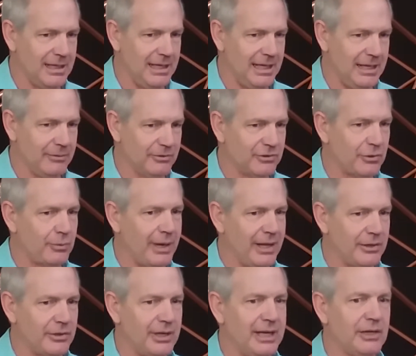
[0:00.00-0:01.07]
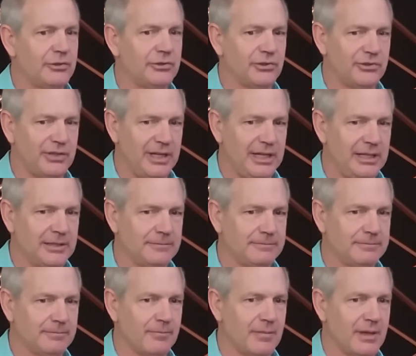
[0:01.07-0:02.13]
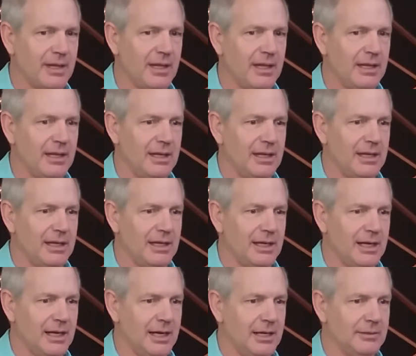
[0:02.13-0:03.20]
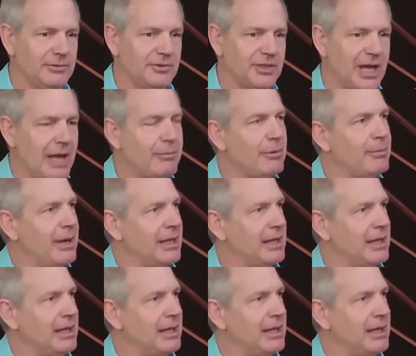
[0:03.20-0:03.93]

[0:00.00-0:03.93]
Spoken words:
It was a rather interesting time in my